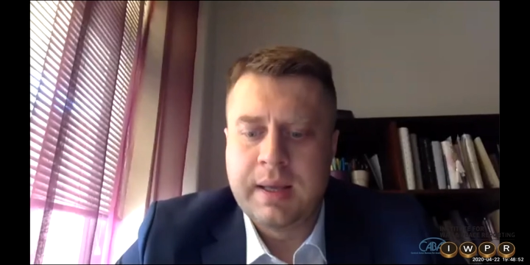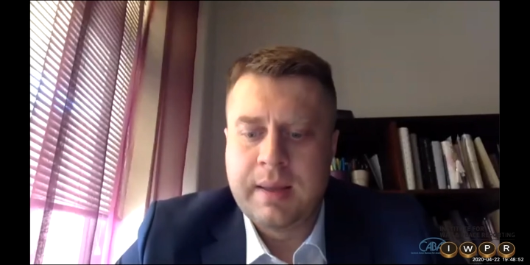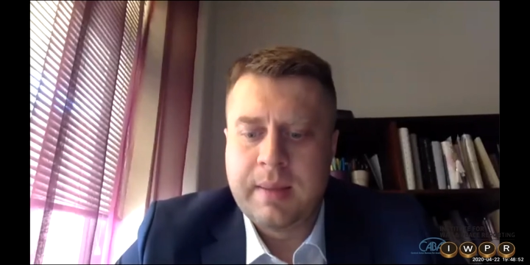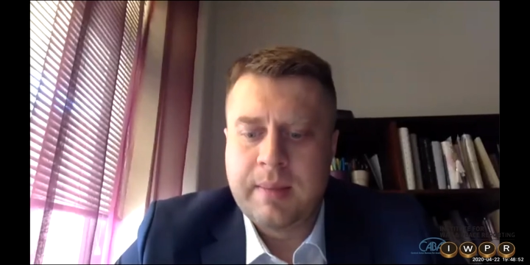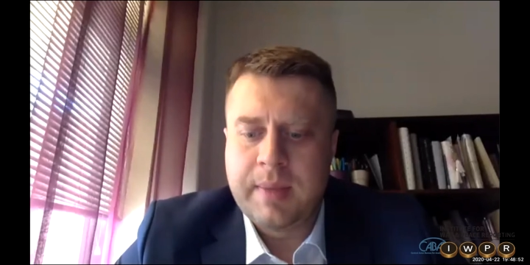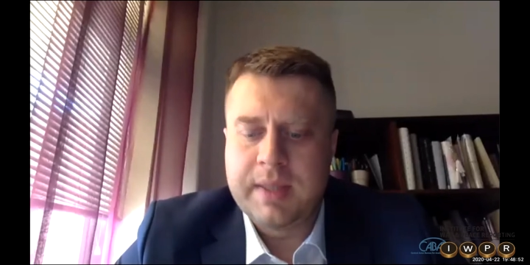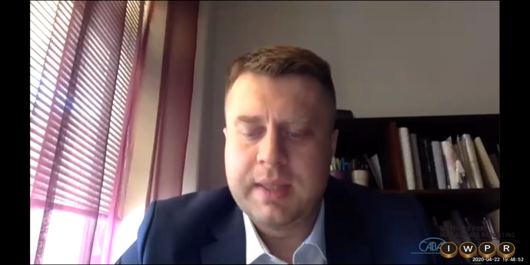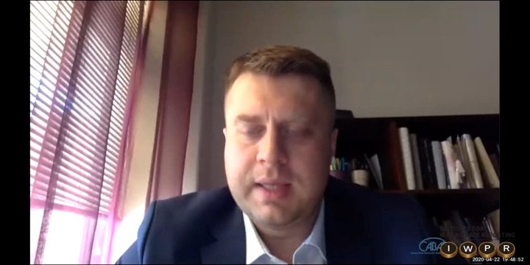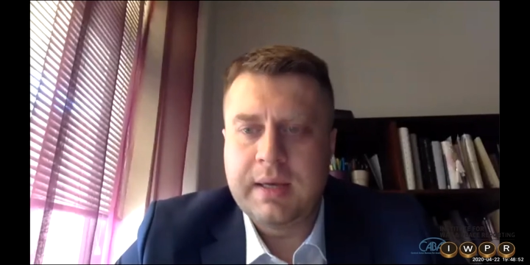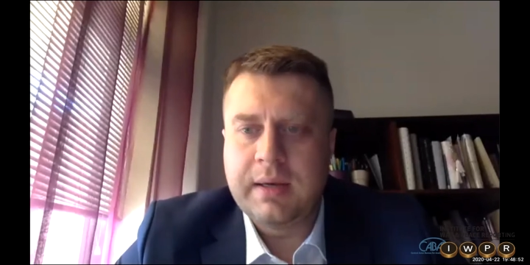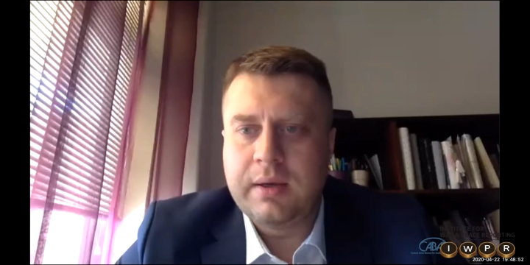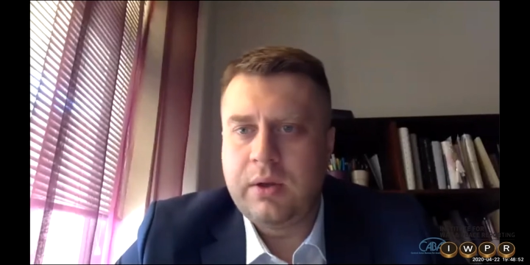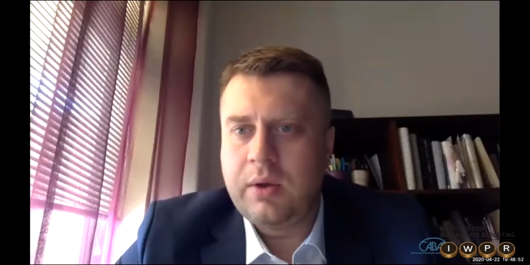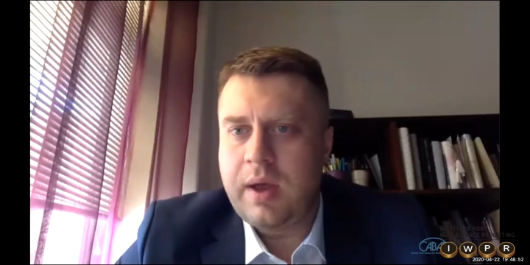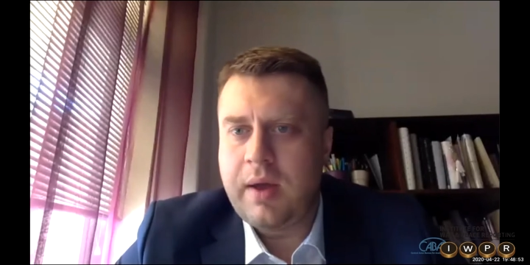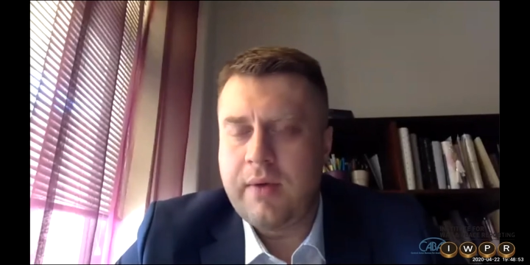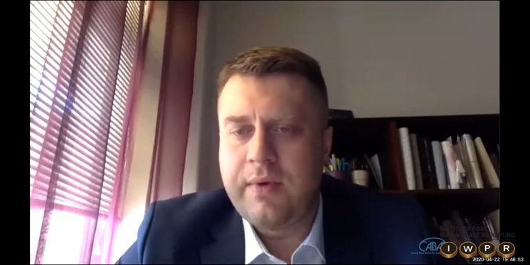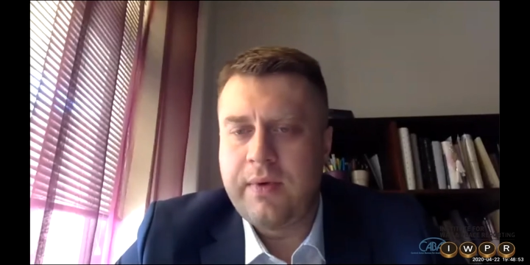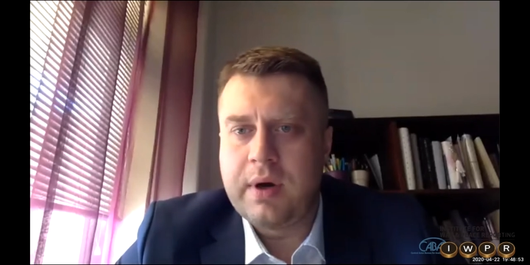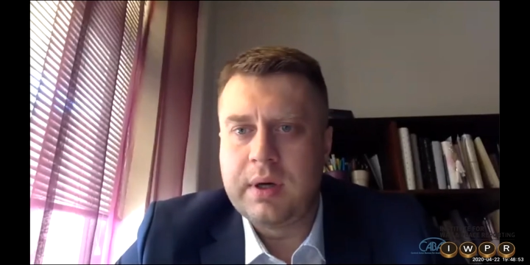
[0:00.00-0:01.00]
But then you
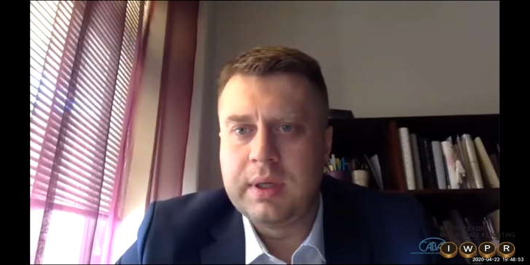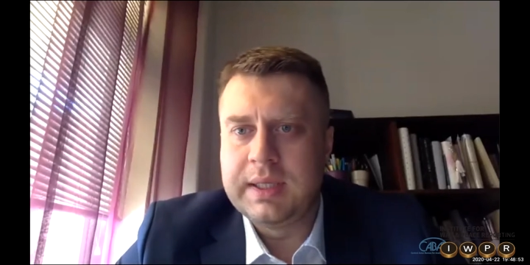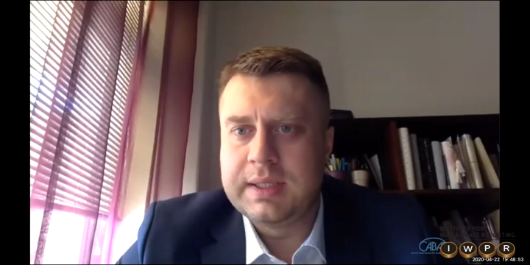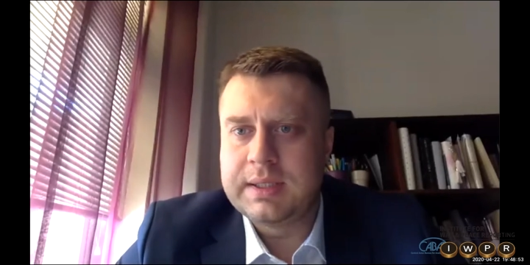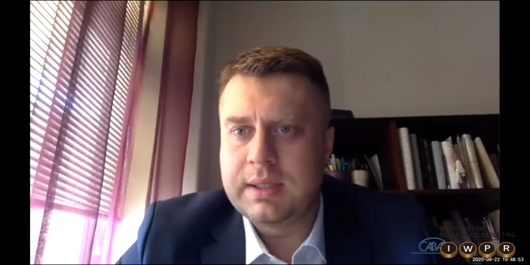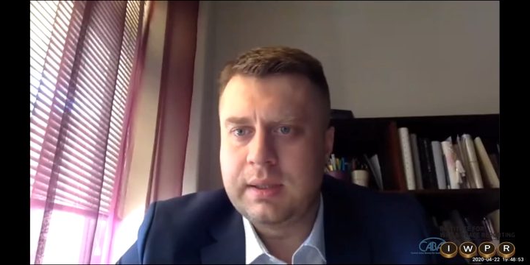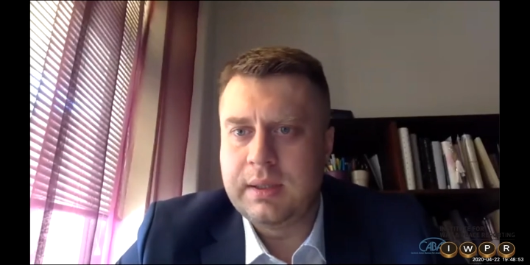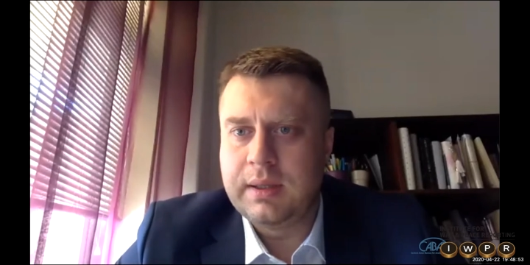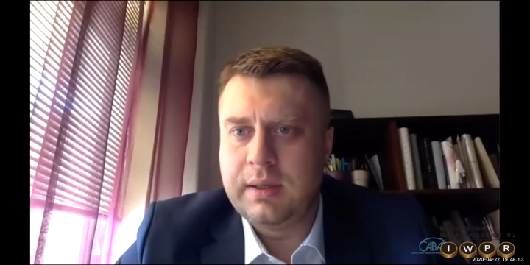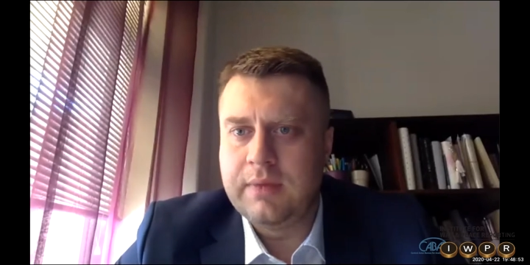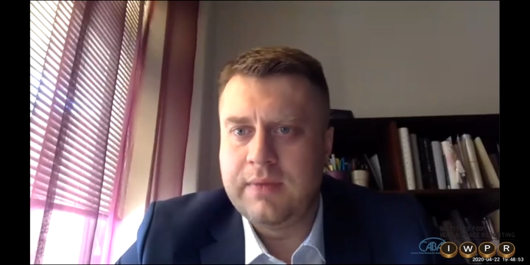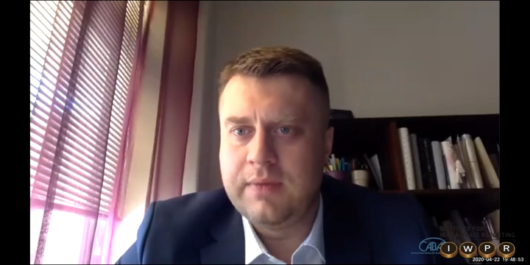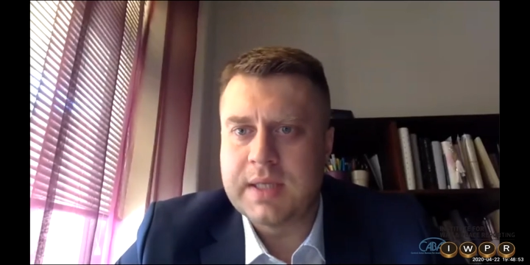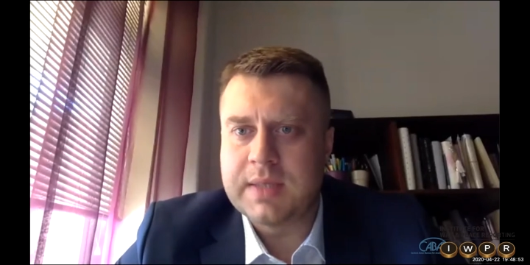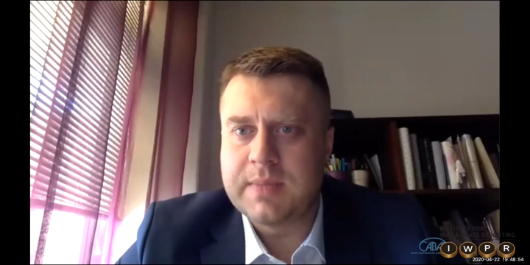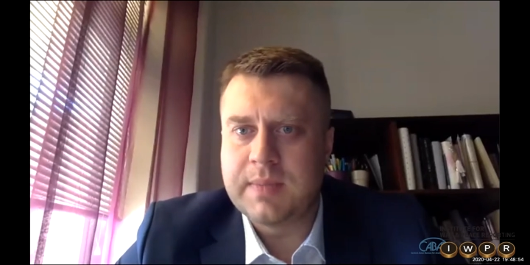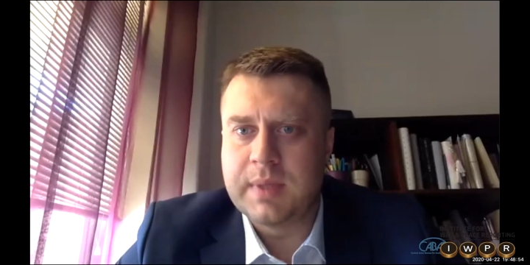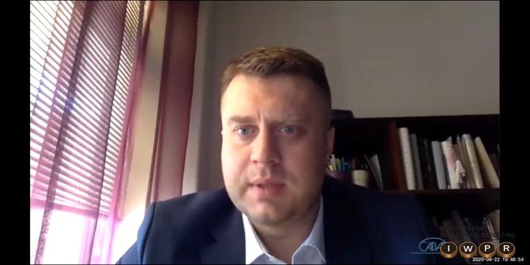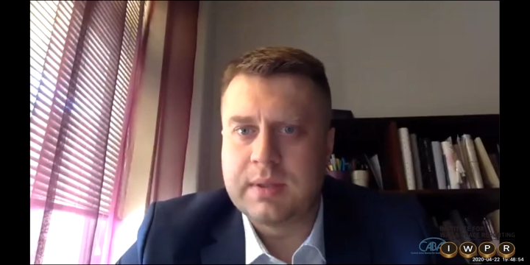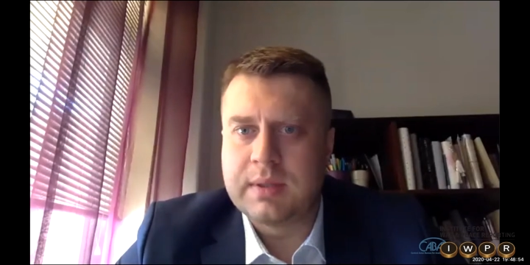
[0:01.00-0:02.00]
have very little
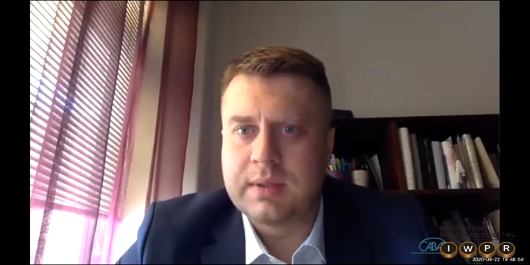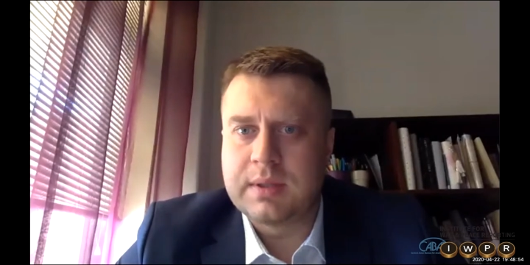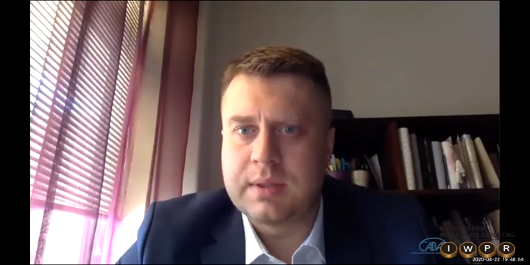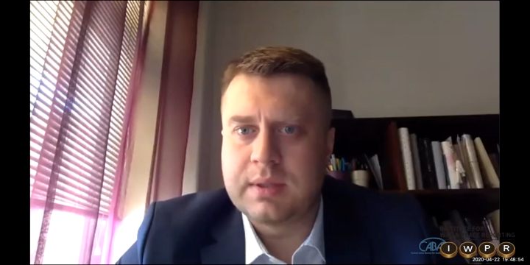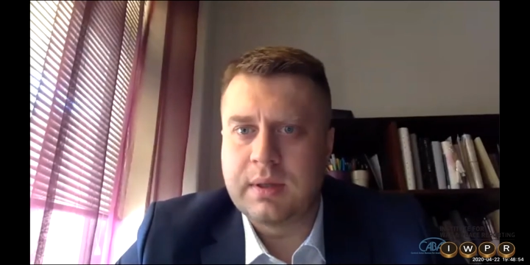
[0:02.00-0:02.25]
investment